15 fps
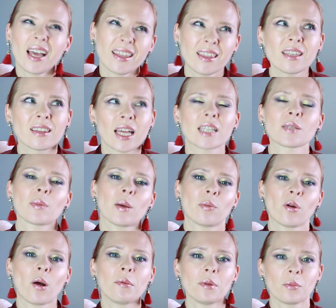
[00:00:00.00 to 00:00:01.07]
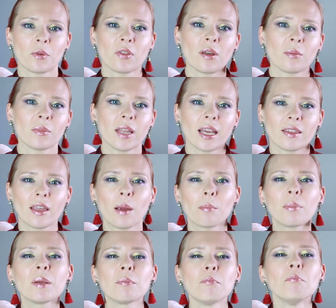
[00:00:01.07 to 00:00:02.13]
I think that's my problem with them. Like they're a
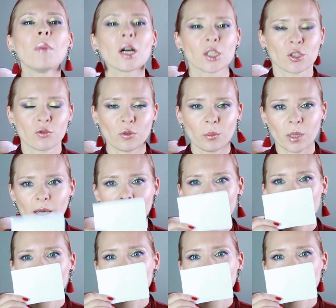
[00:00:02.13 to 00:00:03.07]
bit much for me.